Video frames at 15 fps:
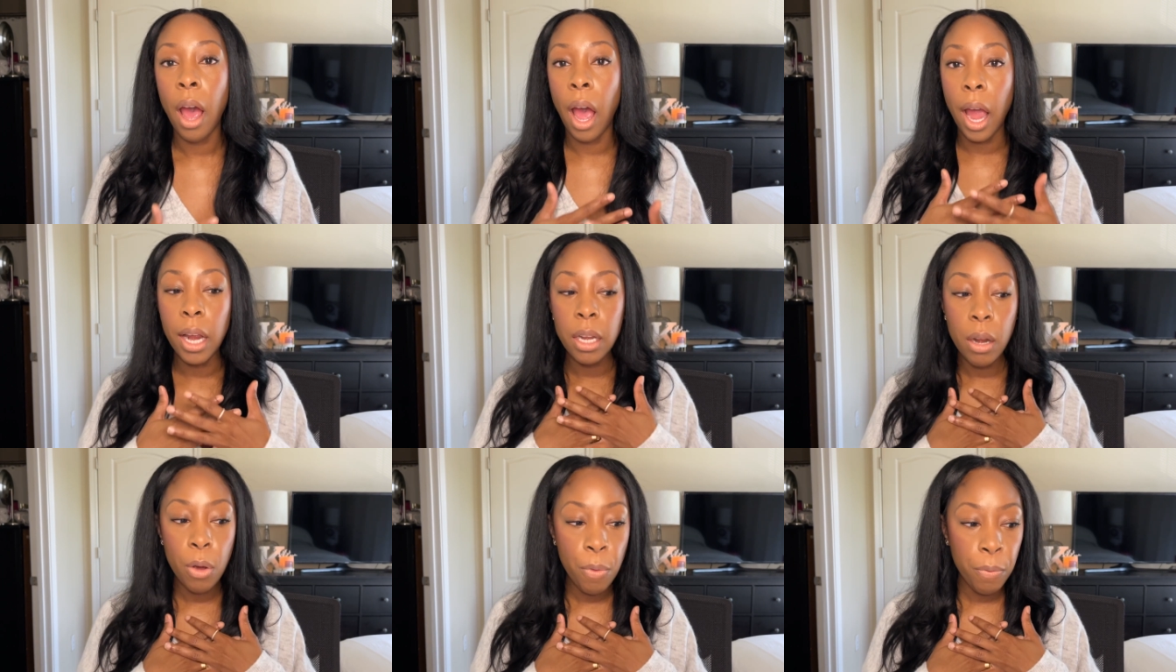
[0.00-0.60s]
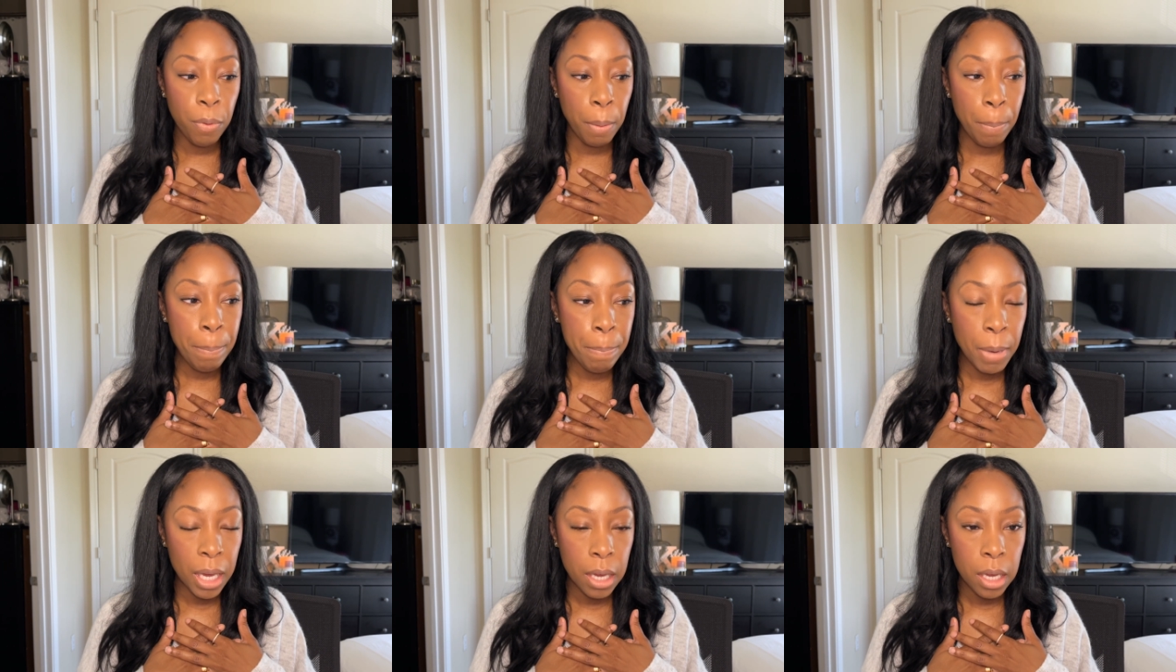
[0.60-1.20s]
I know for
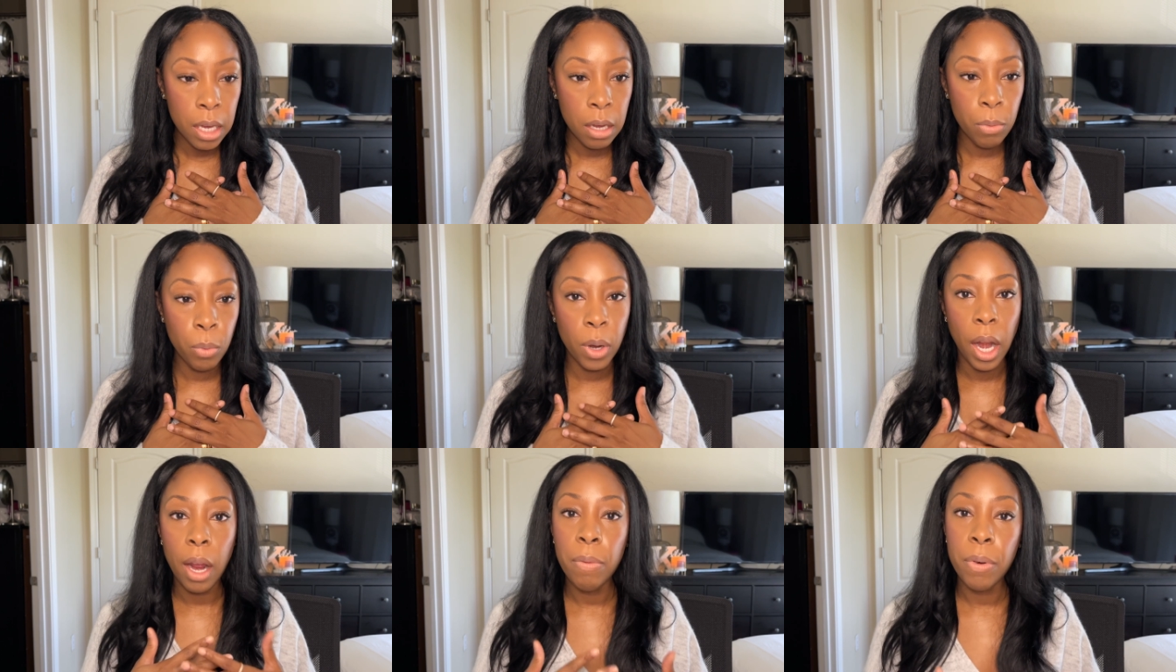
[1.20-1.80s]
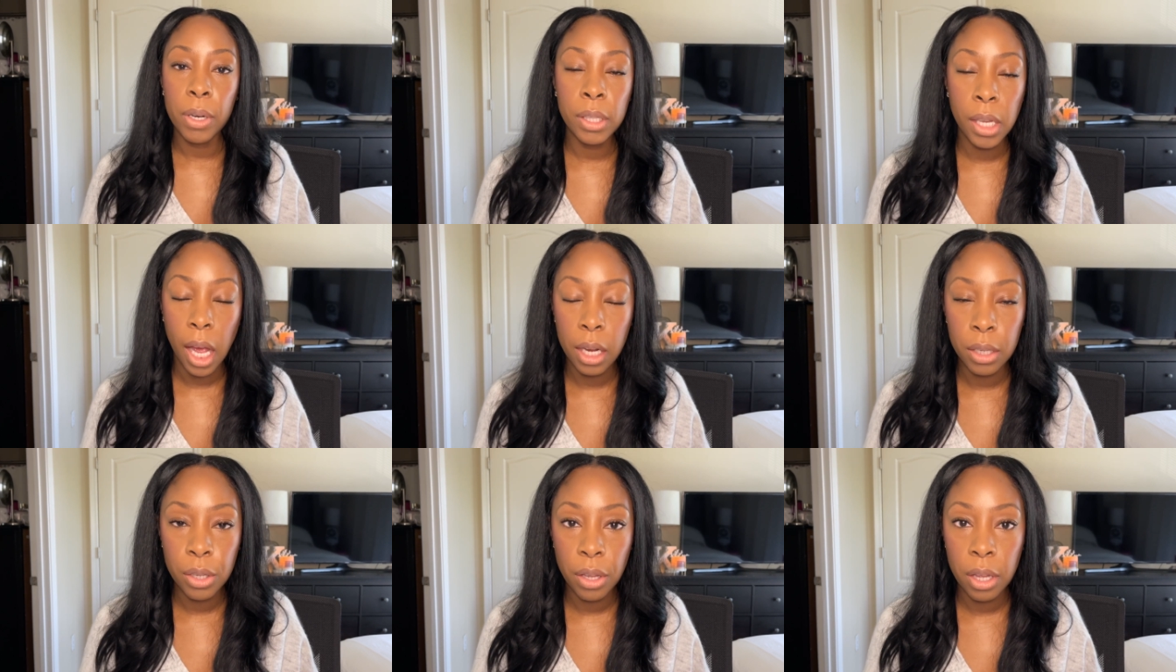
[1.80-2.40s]
me, when I first
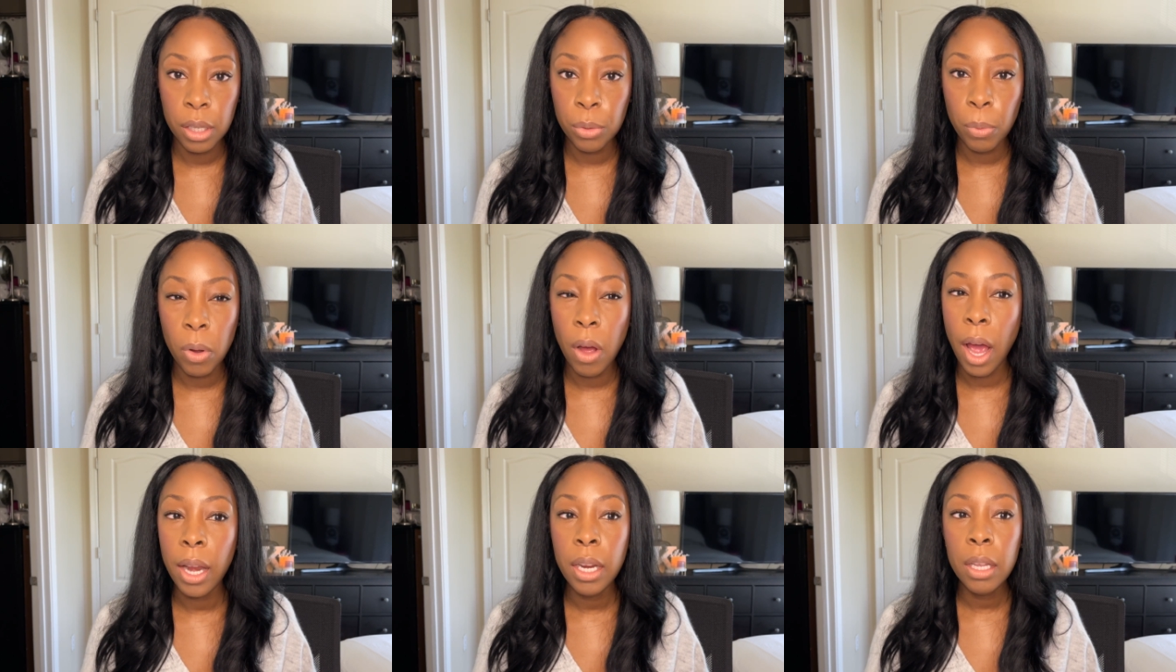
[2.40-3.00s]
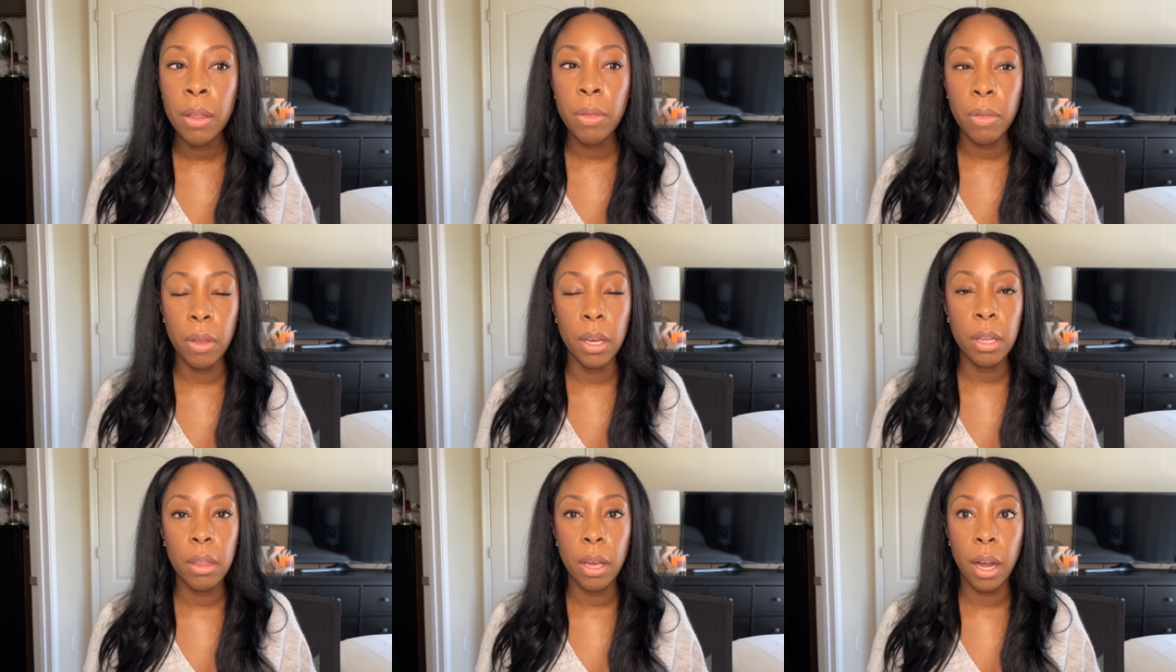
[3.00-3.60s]
got into this role, I didn't
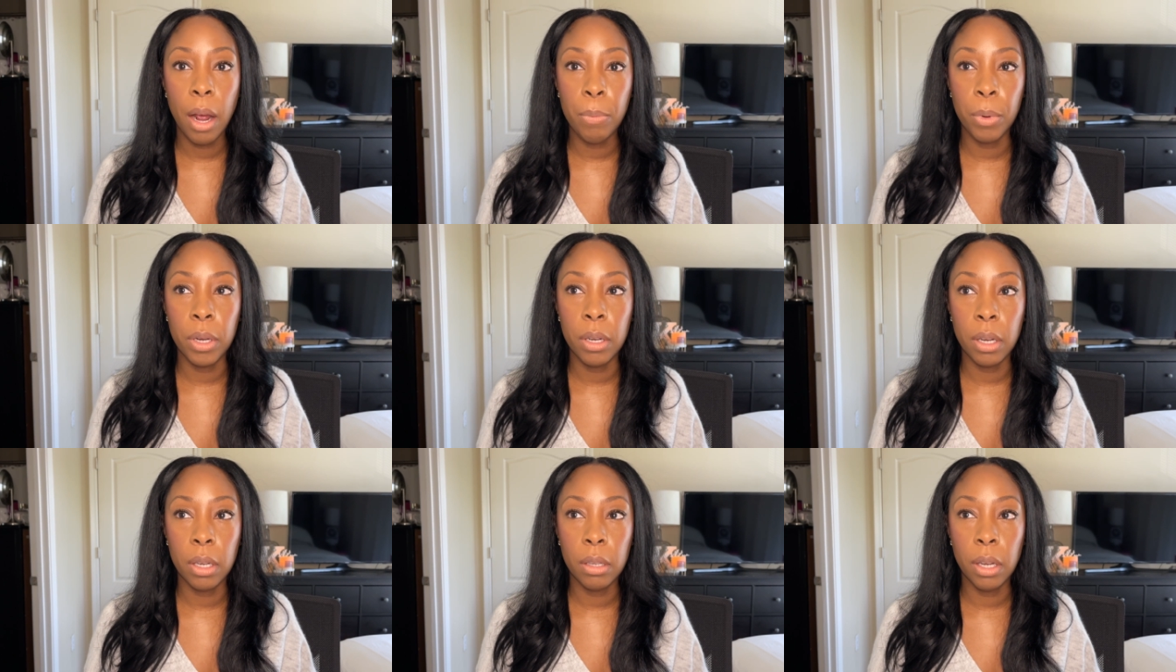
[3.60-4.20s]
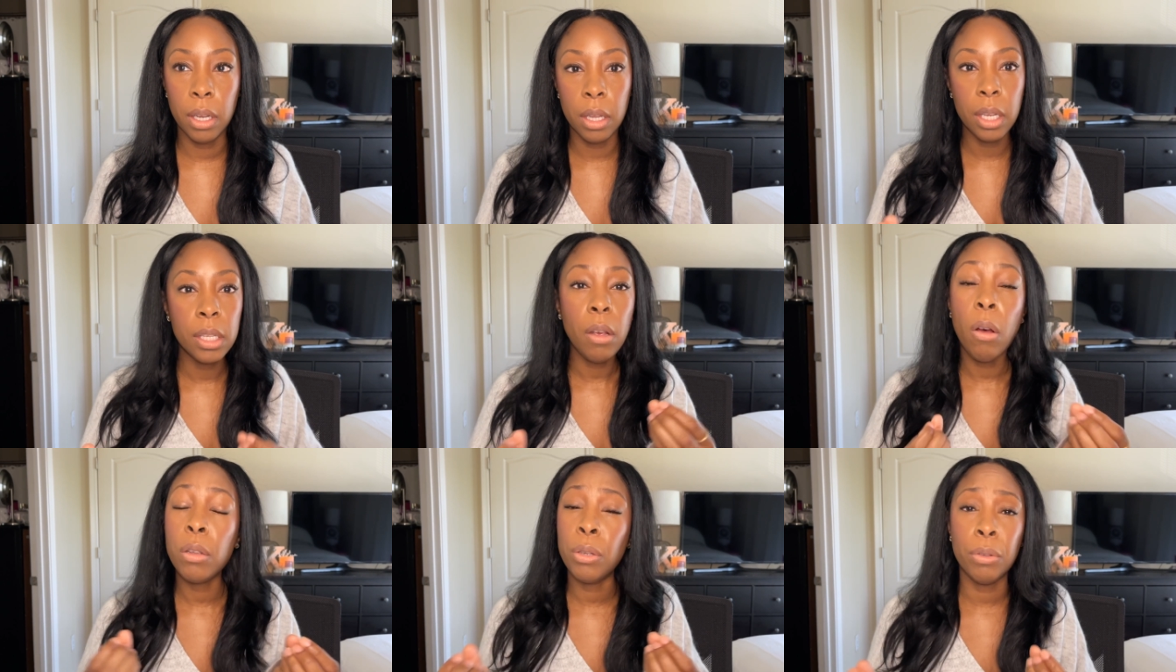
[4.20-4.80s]
think that I would, and this
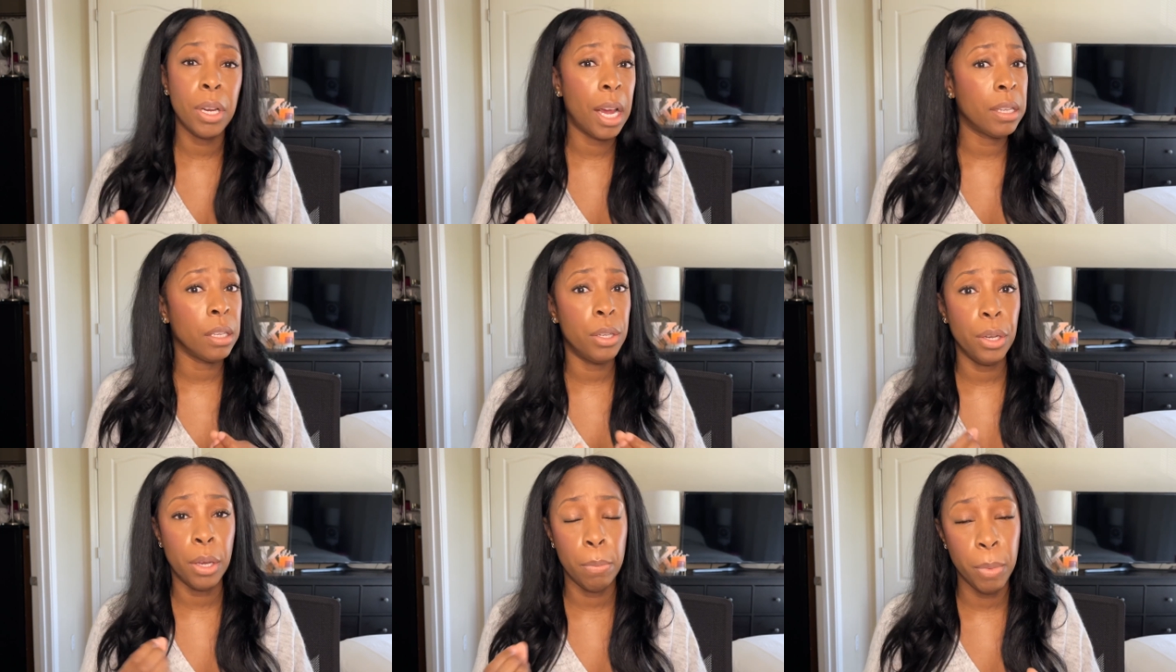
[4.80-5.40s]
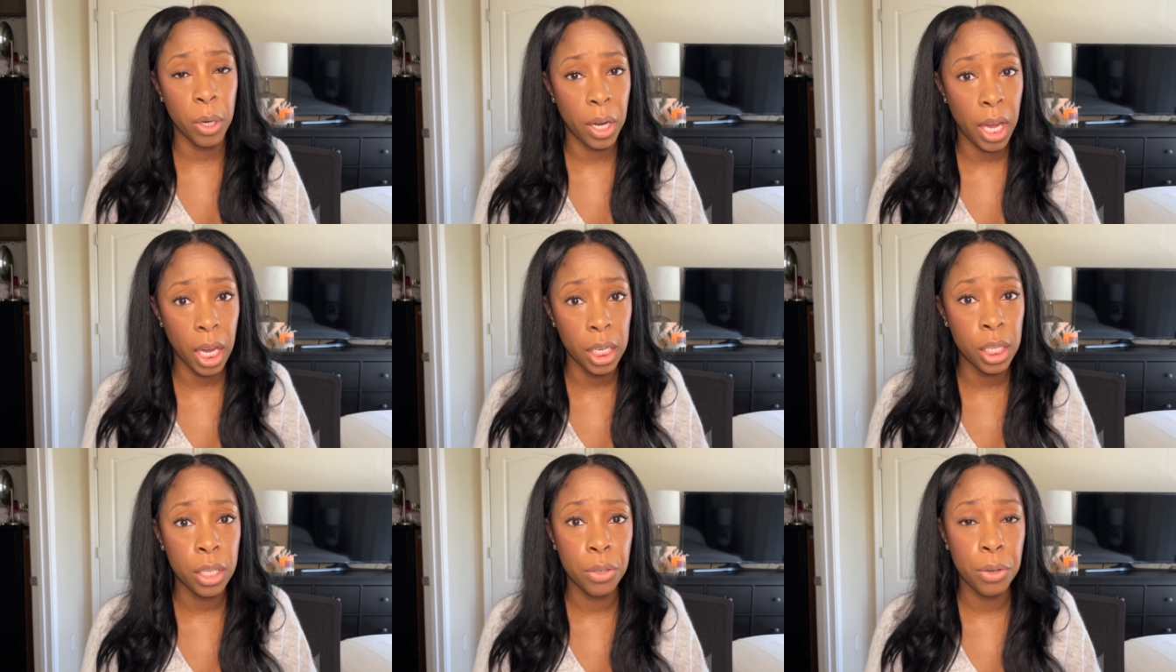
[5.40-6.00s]
also ties into
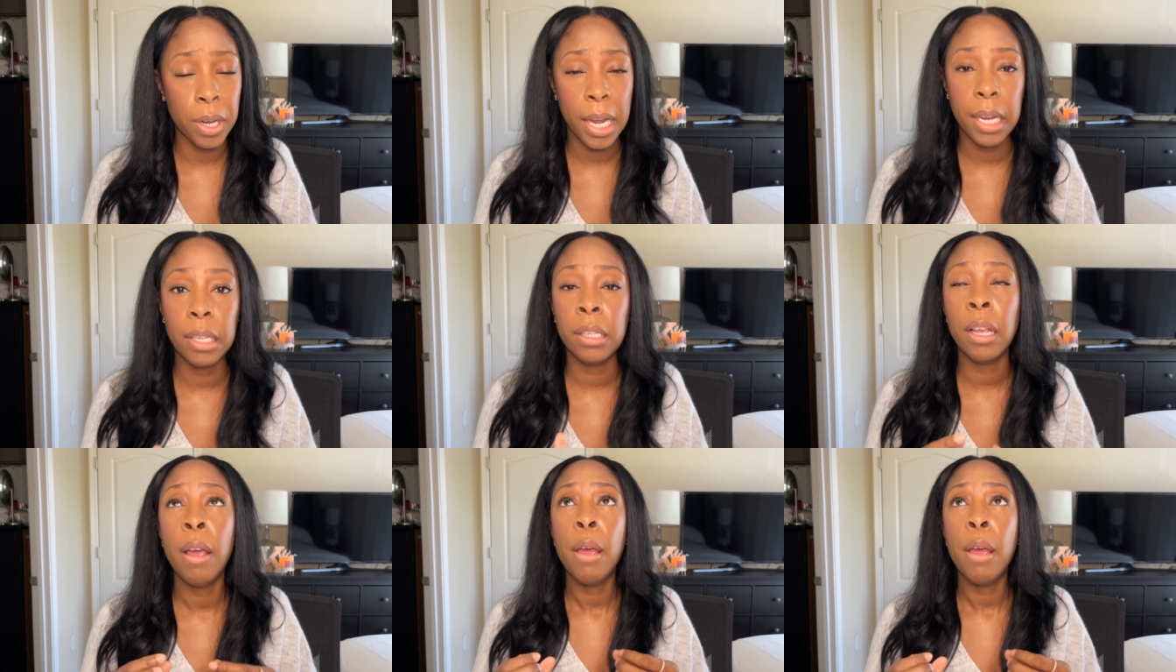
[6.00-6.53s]
communication, you guys,